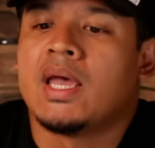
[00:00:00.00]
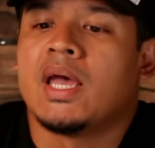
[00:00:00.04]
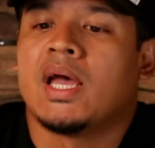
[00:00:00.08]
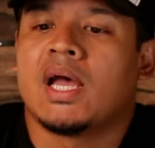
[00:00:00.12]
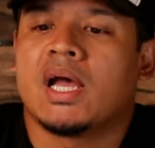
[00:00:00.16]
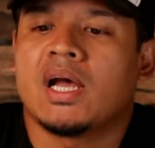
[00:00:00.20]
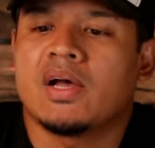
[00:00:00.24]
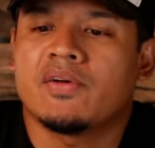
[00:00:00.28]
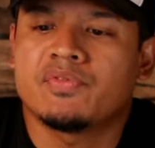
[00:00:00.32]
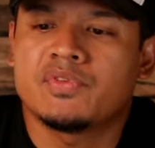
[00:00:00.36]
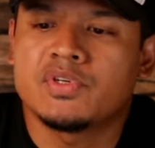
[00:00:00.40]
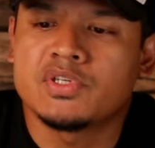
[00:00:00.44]

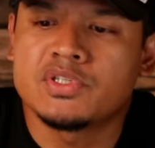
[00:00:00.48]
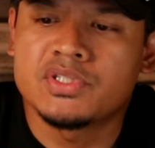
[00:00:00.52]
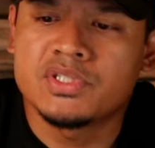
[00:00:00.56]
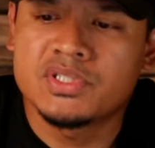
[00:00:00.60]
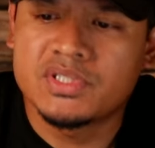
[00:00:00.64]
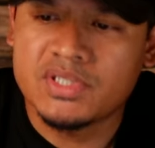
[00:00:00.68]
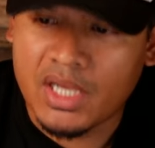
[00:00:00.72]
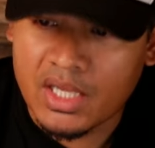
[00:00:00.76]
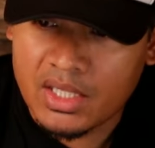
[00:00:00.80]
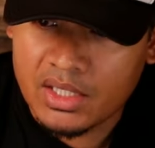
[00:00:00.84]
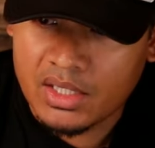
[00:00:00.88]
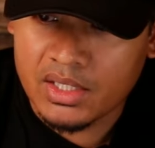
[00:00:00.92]
After
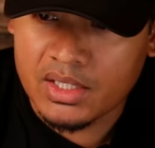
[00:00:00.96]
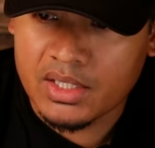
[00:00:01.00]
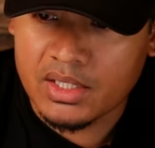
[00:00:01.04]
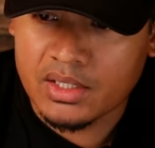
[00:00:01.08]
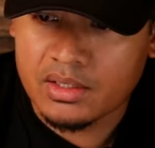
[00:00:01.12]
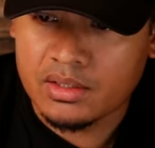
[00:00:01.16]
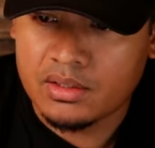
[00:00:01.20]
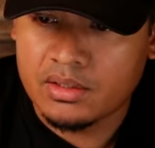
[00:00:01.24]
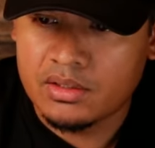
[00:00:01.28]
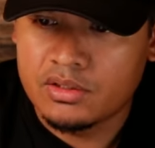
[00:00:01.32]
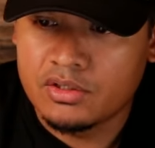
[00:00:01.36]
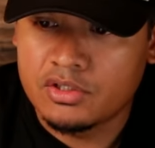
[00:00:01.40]

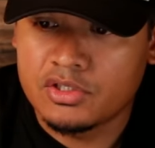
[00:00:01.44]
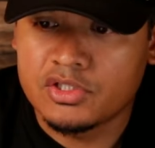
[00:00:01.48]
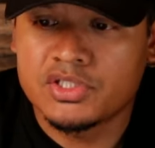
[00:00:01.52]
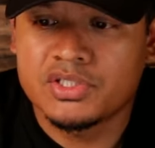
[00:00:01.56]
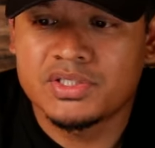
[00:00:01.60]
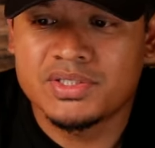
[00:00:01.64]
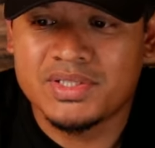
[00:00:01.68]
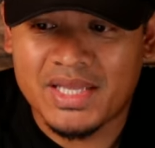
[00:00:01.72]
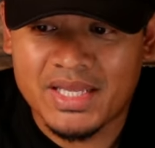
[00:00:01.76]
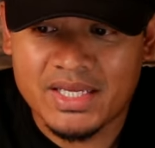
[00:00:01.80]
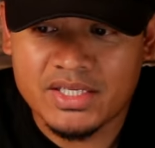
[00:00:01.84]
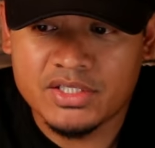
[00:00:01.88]
selling your
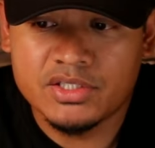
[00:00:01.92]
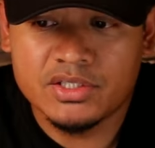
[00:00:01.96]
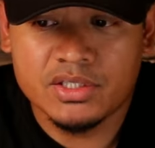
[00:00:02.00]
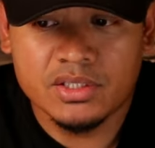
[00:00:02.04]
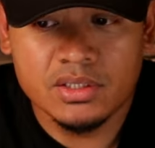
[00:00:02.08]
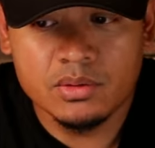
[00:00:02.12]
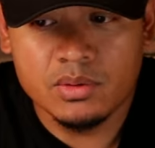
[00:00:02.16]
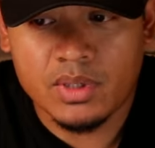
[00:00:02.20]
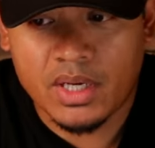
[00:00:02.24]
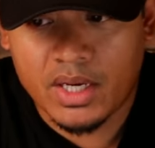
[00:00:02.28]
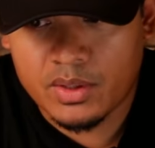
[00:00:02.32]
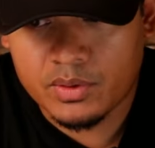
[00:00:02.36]
Stage
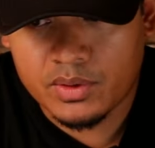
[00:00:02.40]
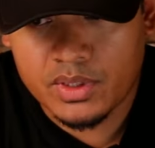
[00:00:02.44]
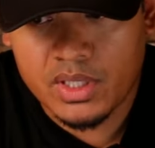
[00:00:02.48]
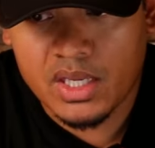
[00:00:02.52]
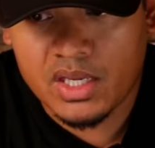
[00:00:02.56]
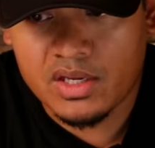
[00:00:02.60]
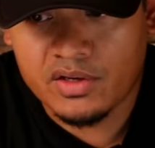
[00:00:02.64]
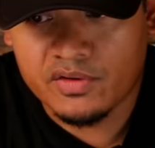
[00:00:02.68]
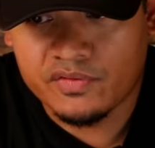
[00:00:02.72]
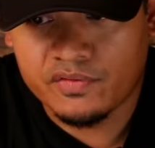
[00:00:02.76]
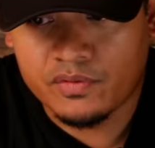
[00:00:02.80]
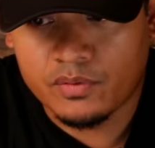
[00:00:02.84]
2 Audi
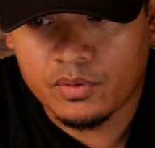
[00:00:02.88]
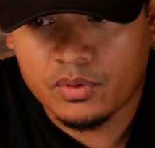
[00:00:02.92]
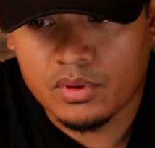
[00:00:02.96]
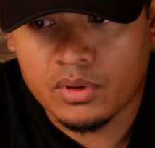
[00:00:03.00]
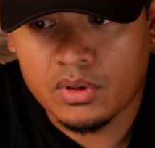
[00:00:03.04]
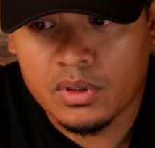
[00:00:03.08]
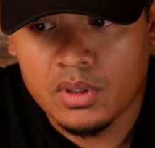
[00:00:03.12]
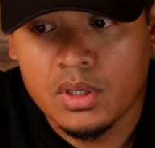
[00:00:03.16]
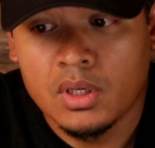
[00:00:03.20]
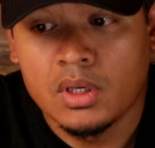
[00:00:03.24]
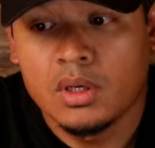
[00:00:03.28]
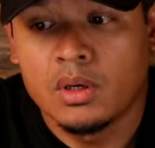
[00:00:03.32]

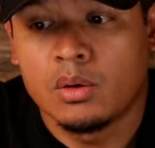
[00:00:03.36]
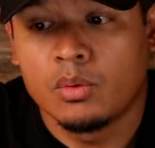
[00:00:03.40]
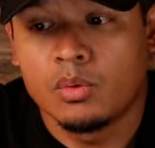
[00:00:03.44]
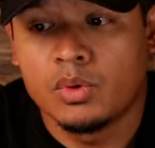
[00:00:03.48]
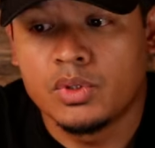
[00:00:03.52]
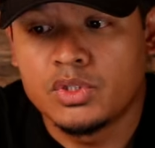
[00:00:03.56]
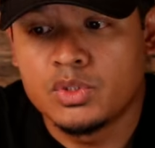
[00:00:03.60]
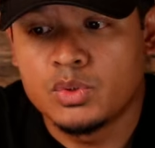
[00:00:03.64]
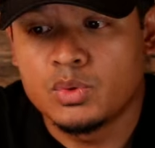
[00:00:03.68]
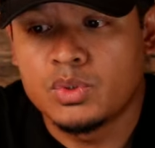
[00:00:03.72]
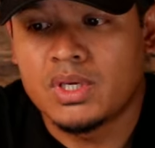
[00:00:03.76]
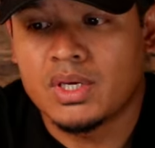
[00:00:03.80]
A4,
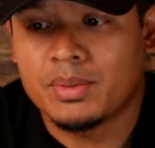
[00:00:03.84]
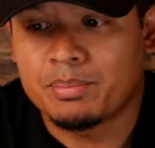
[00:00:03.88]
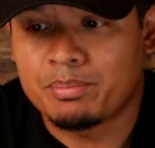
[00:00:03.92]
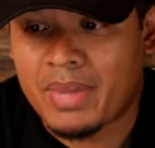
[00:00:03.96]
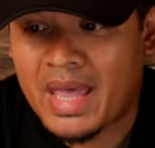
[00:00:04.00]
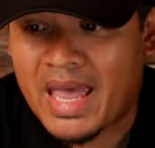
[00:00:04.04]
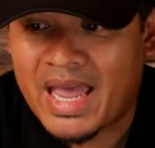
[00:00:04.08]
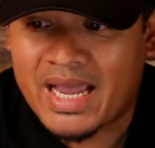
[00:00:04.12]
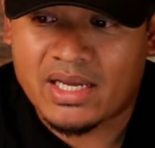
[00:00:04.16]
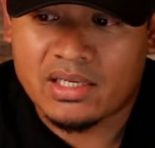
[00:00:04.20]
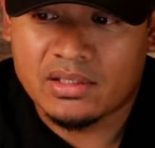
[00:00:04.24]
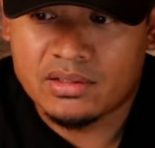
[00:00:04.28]
would you get
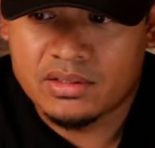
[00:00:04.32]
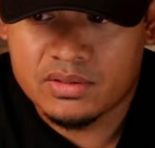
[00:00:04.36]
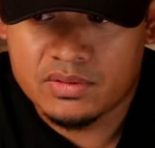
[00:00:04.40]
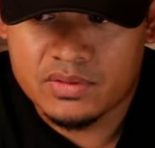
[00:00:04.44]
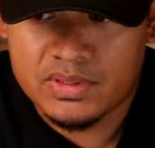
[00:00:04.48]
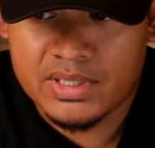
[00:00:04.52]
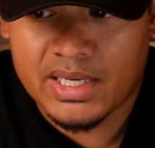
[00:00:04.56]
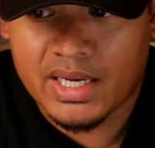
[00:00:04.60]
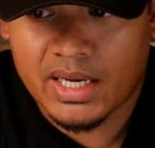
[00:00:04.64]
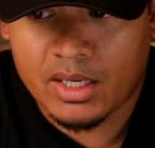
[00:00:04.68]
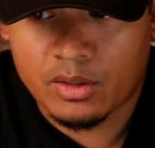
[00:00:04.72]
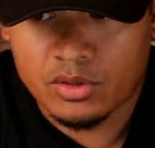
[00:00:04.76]
back into
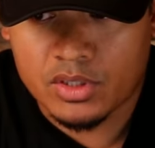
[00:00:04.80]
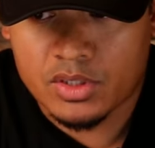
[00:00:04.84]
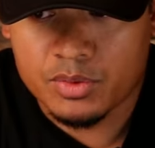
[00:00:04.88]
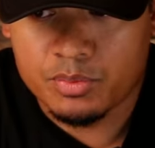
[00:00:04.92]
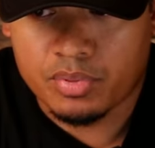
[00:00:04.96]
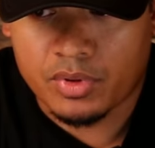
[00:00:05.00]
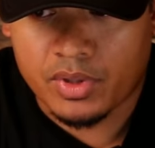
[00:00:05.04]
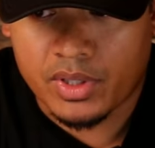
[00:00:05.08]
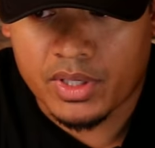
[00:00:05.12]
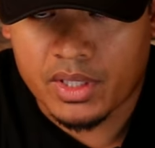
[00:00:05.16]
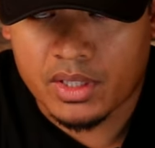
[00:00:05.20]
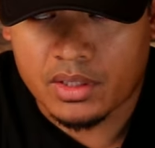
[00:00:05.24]
the Audi
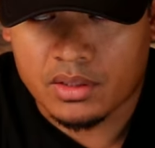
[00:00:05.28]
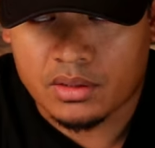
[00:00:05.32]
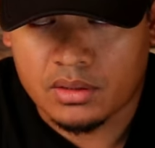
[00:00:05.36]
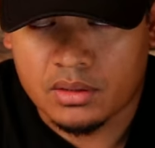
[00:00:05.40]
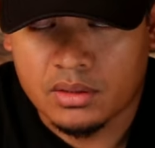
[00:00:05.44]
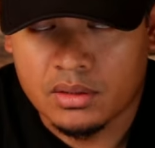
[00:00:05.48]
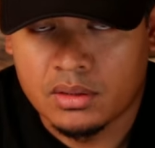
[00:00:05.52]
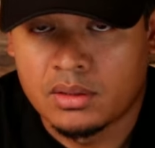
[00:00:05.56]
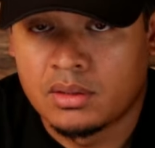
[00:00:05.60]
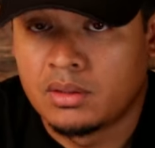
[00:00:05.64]
brand?